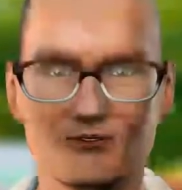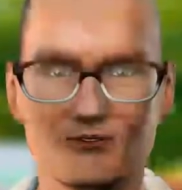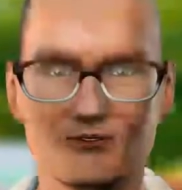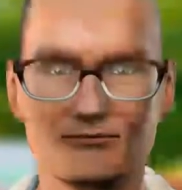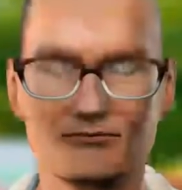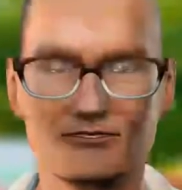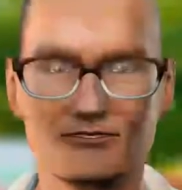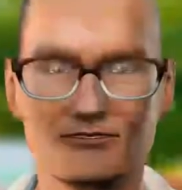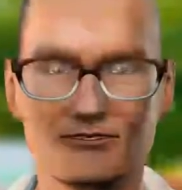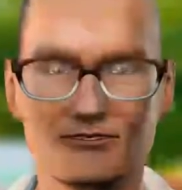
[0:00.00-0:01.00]
That
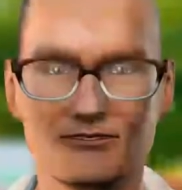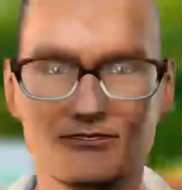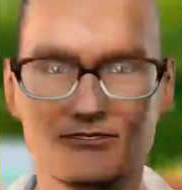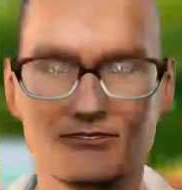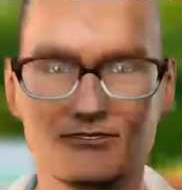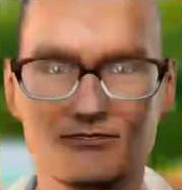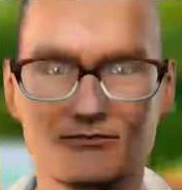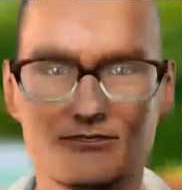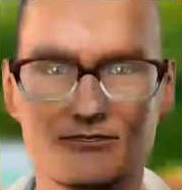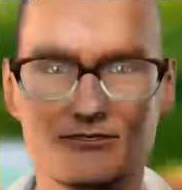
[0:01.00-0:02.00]
individual
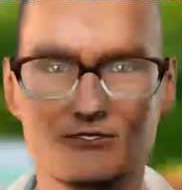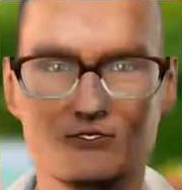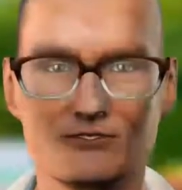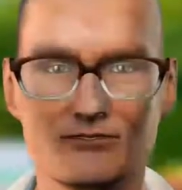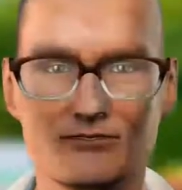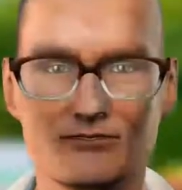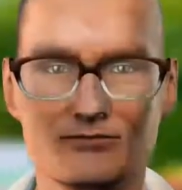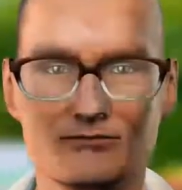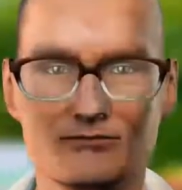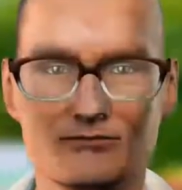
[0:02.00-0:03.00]
knows
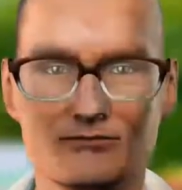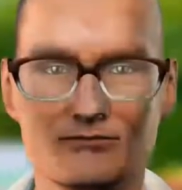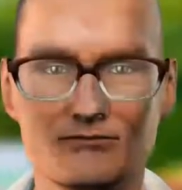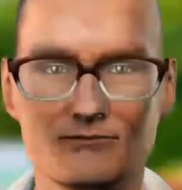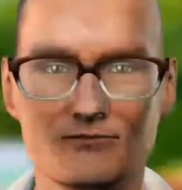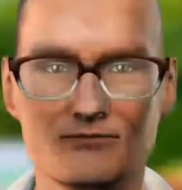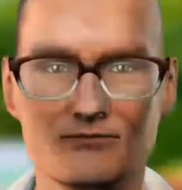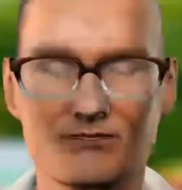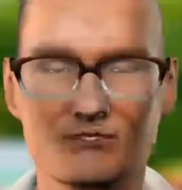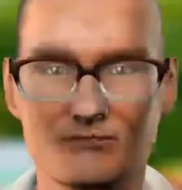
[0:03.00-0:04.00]
that they are
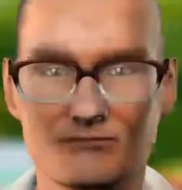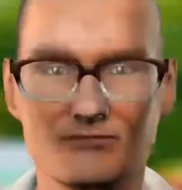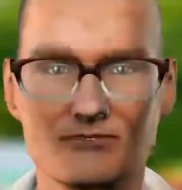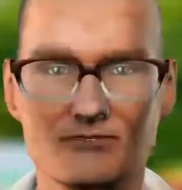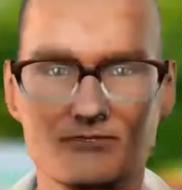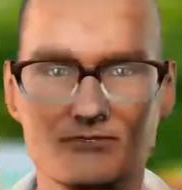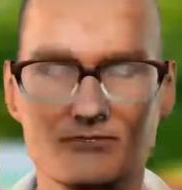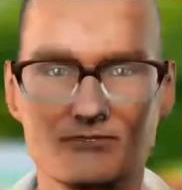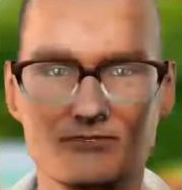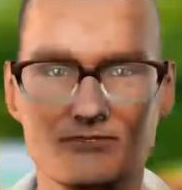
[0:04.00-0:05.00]
not receiving
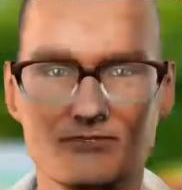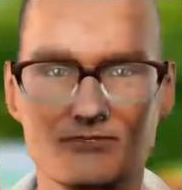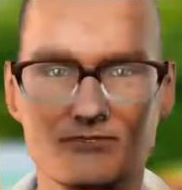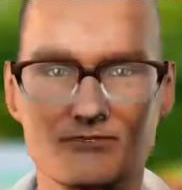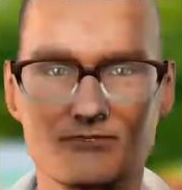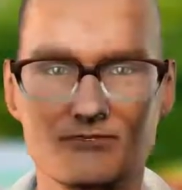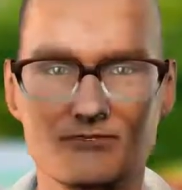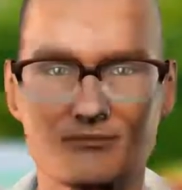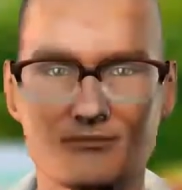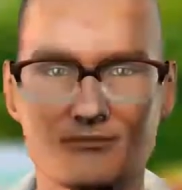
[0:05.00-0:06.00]
revelation from God,
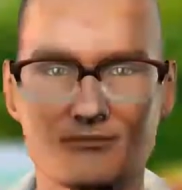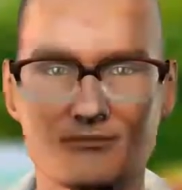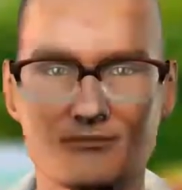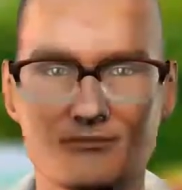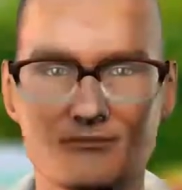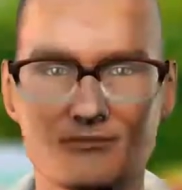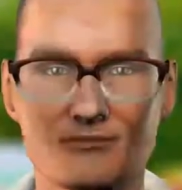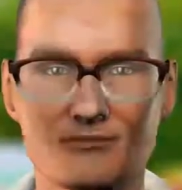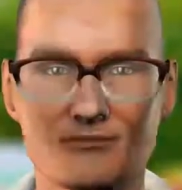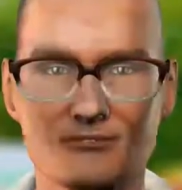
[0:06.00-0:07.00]

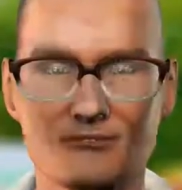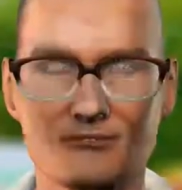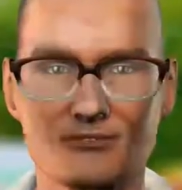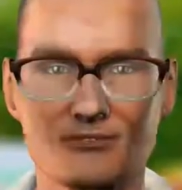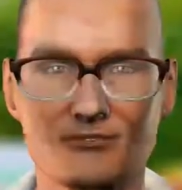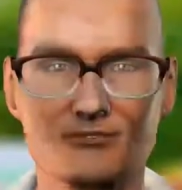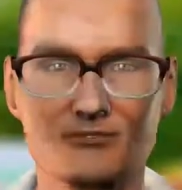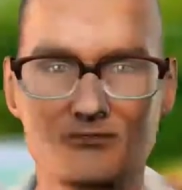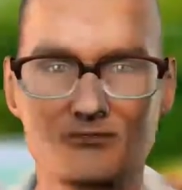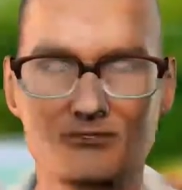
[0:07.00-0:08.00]
and they
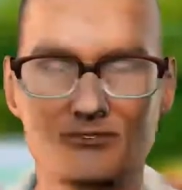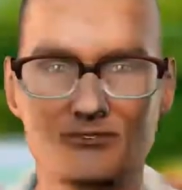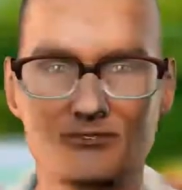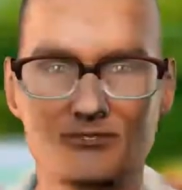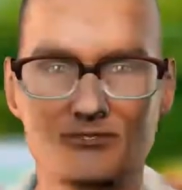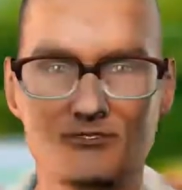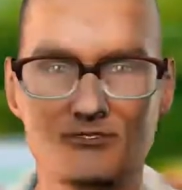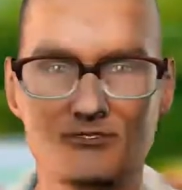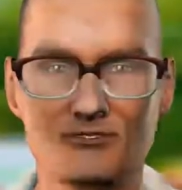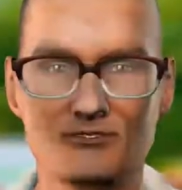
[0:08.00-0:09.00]
purposefully go
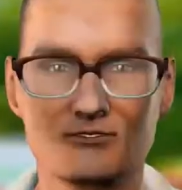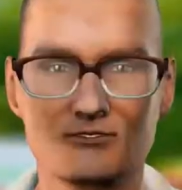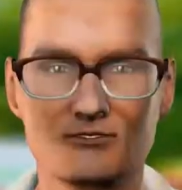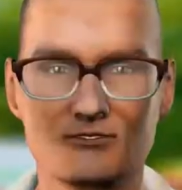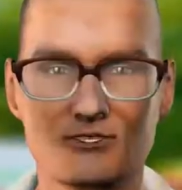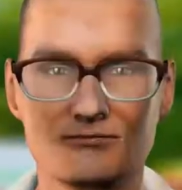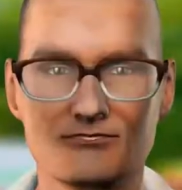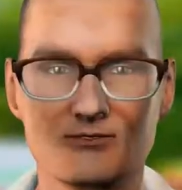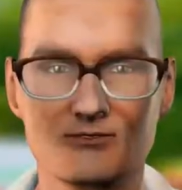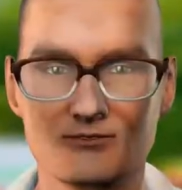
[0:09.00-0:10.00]
out to
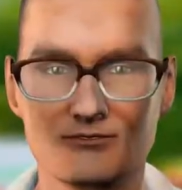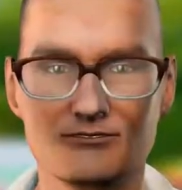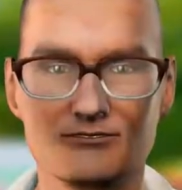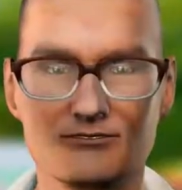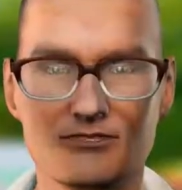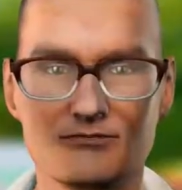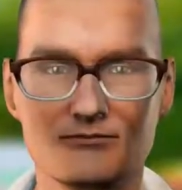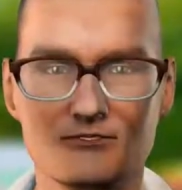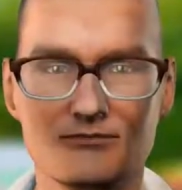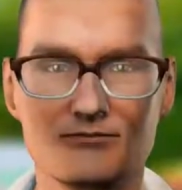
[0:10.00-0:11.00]
deceive people
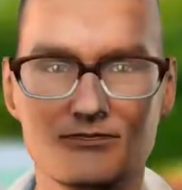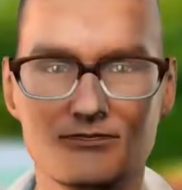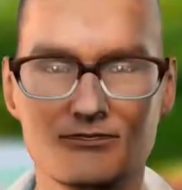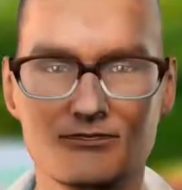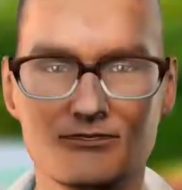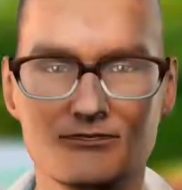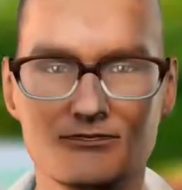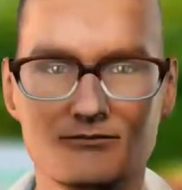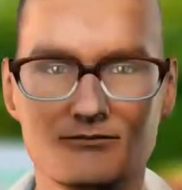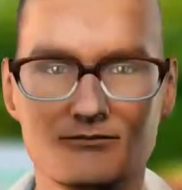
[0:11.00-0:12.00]
concerning
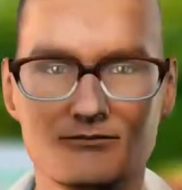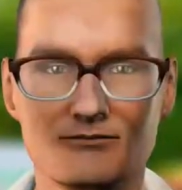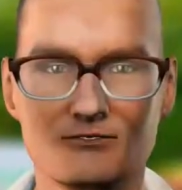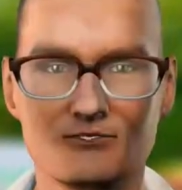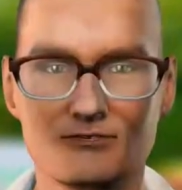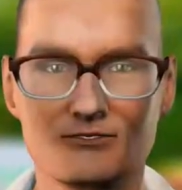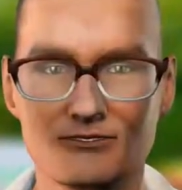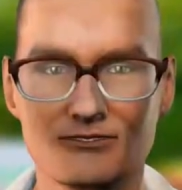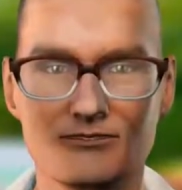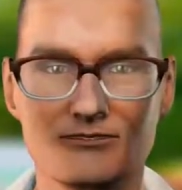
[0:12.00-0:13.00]
this issue.